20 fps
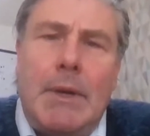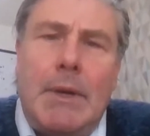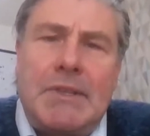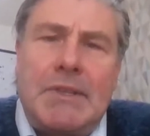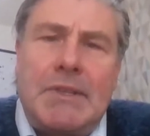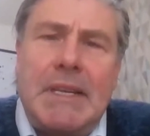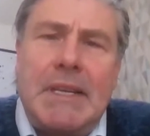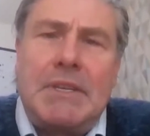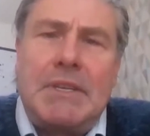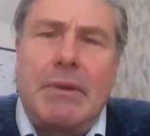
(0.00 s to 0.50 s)
Now,
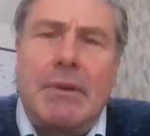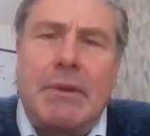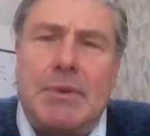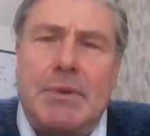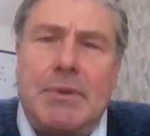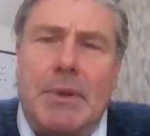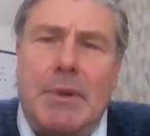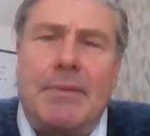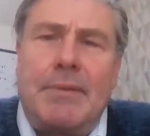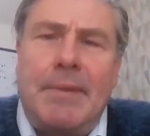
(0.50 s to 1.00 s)
whilst these
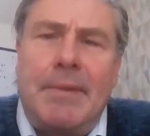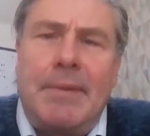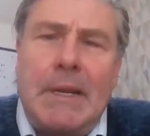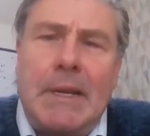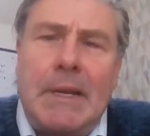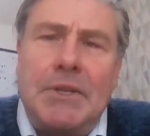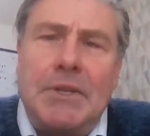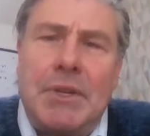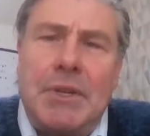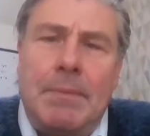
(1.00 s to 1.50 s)
groups are on the
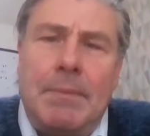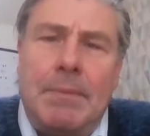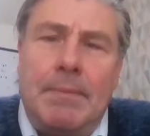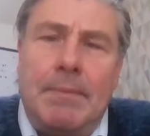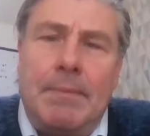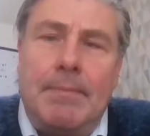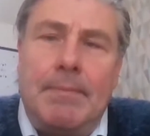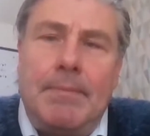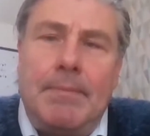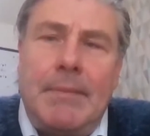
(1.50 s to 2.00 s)
fringe,
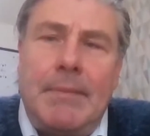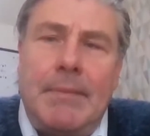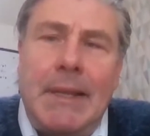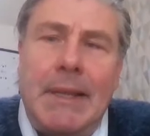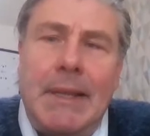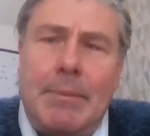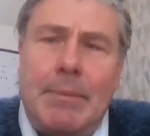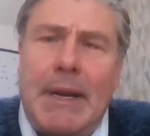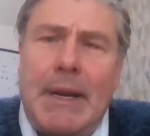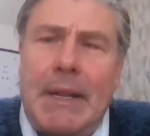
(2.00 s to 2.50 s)

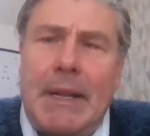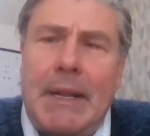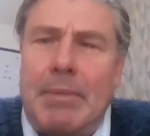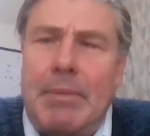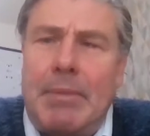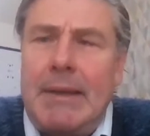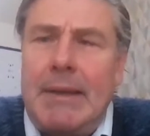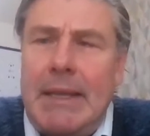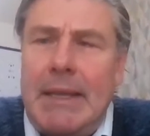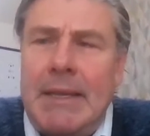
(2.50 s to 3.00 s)
the
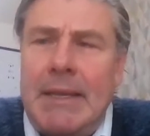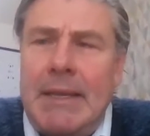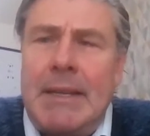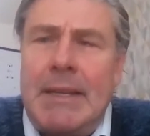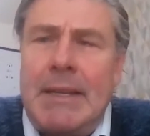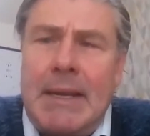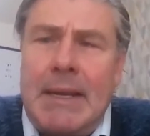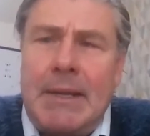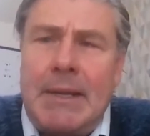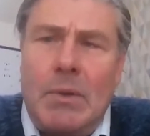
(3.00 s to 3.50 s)
liberating power of the
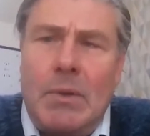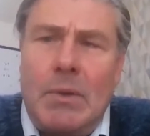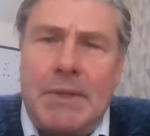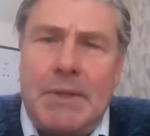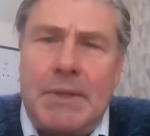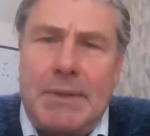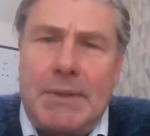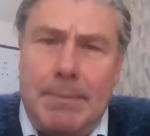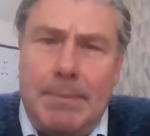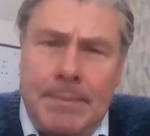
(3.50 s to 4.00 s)
internet, of
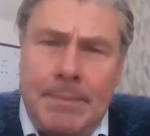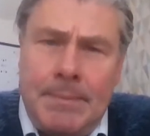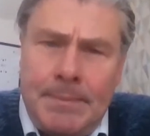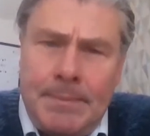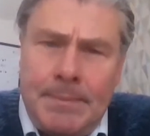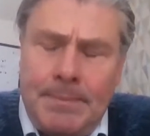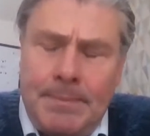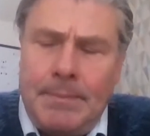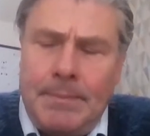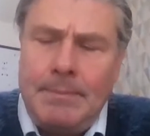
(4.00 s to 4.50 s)
course,
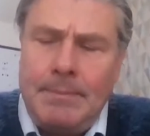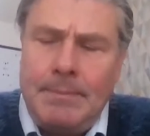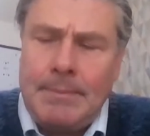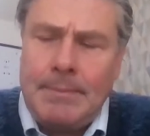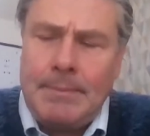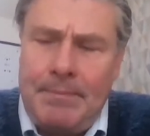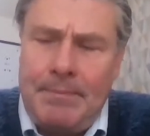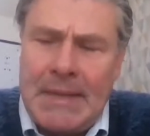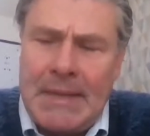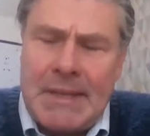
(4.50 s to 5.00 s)

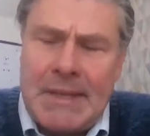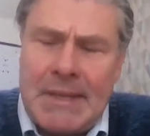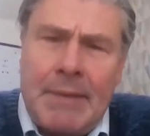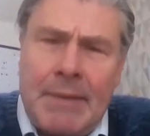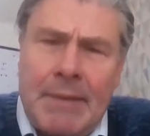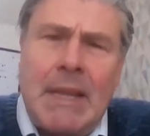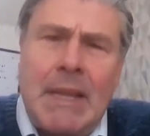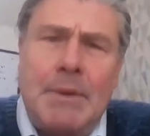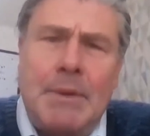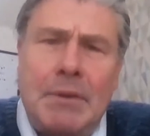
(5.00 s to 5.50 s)
has
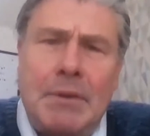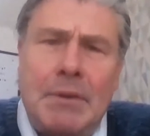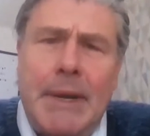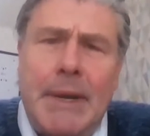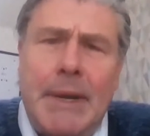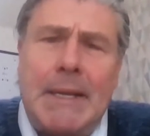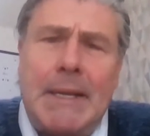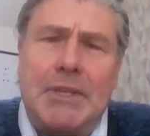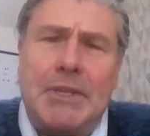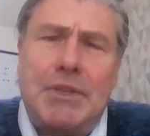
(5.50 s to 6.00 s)
given them new
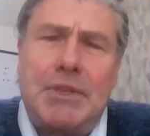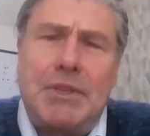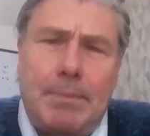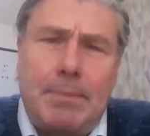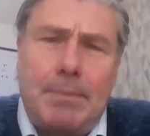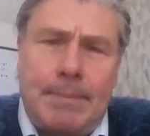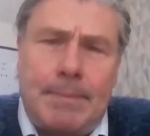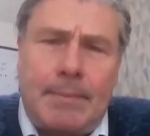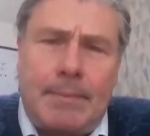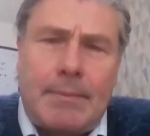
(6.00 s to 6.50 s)

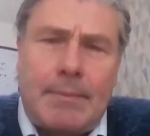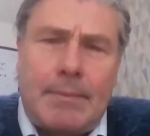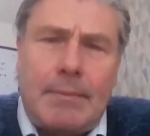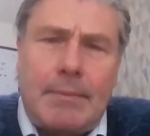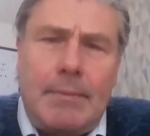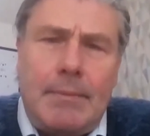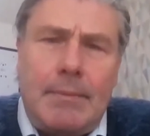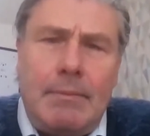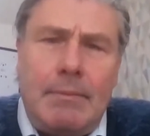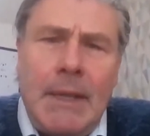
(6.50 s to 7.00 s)
reach.
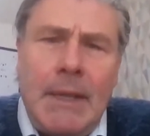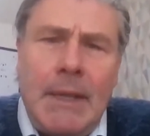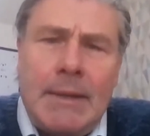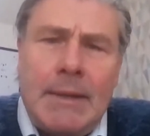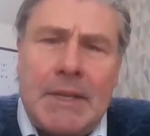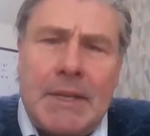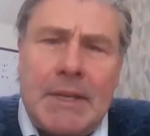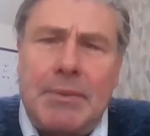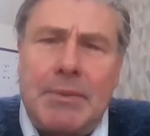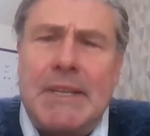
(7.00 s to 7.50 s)

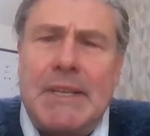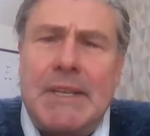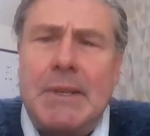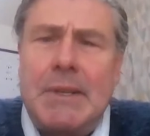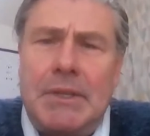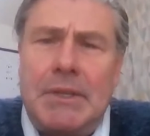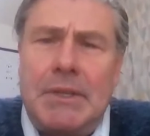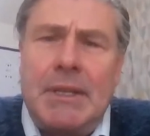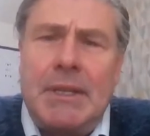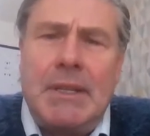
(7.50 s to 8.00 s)
And as
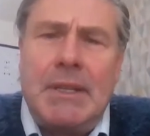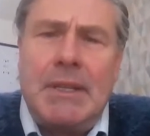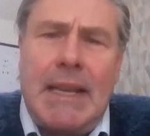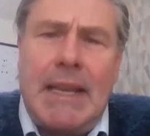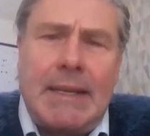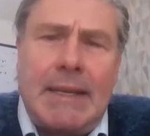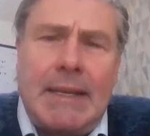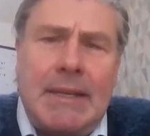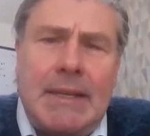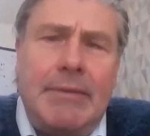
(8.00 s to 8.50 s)
research into
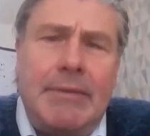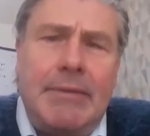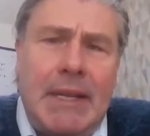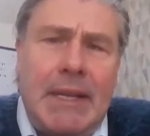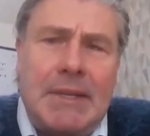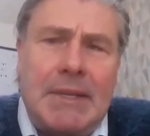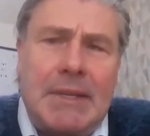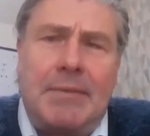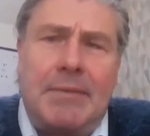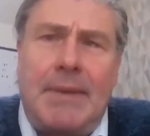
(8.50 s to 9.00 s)
the
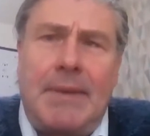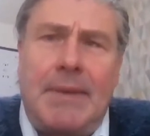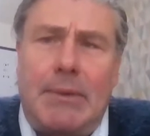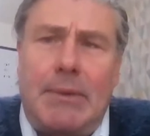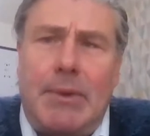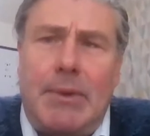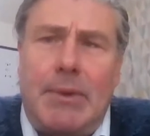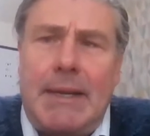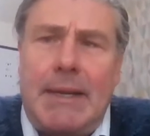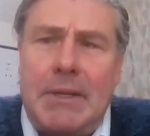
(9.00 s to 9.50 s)
activities of the
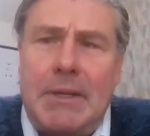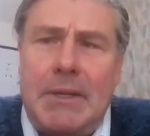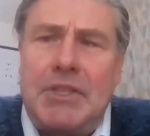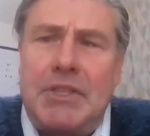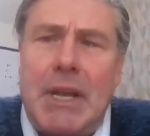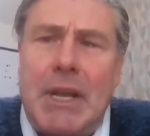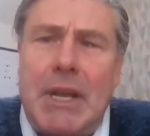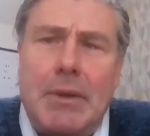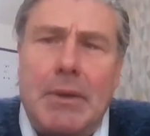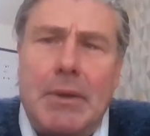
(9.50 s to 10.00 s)
far right has
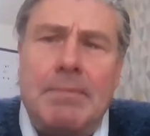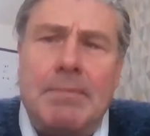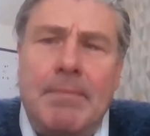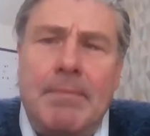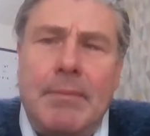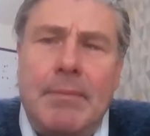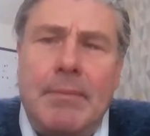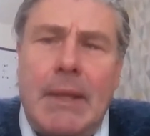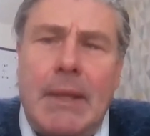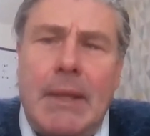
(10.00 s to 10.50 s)
shown,
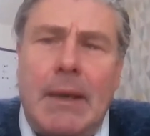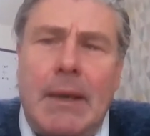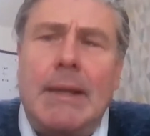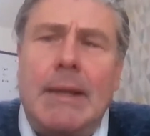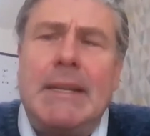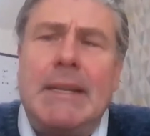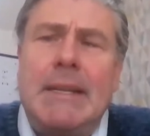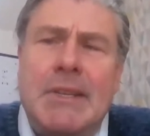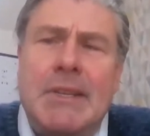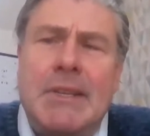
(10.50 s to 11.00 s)

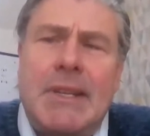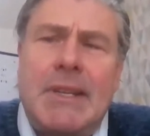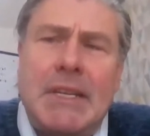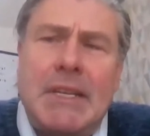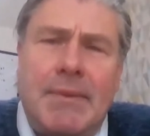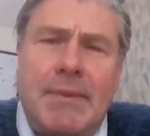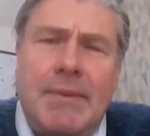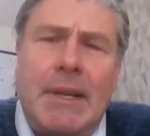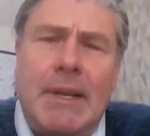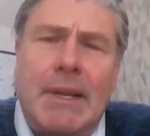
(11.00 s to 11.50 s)
highly
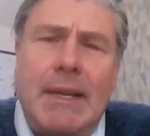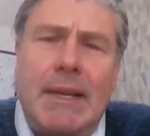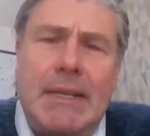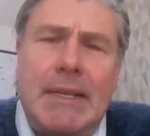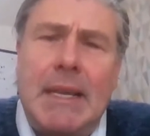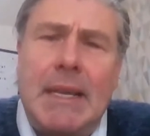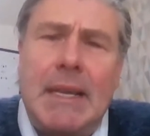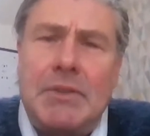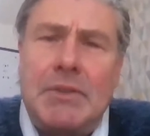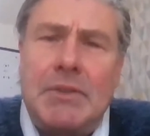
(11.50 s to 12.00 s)
distasteful
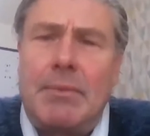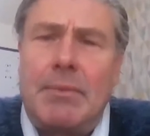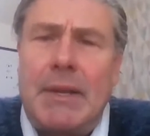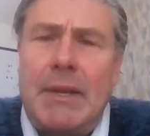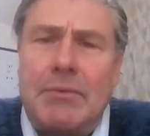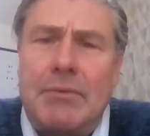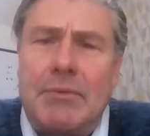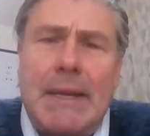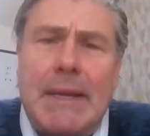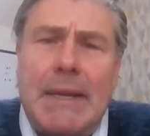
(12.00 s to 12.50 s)
ideas
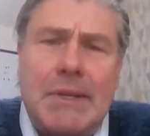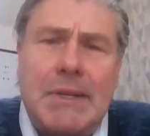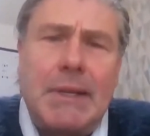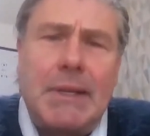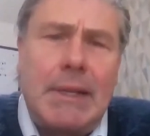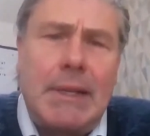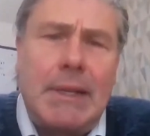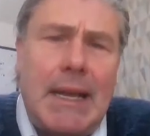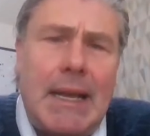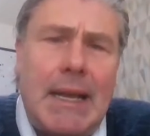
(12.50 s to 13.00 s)
around race
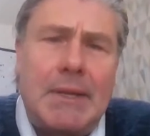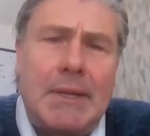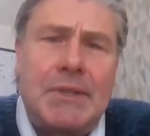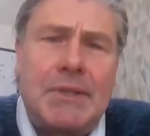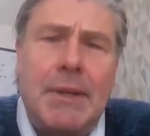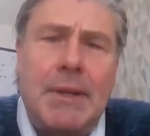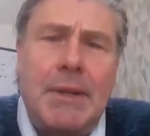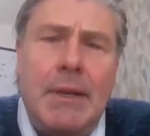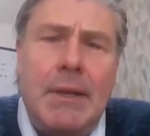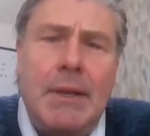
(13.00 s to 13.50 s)
and
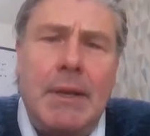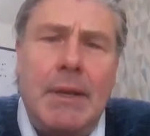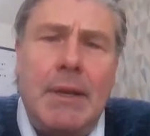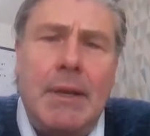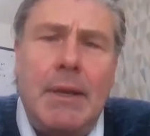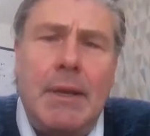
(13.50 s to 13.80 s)
class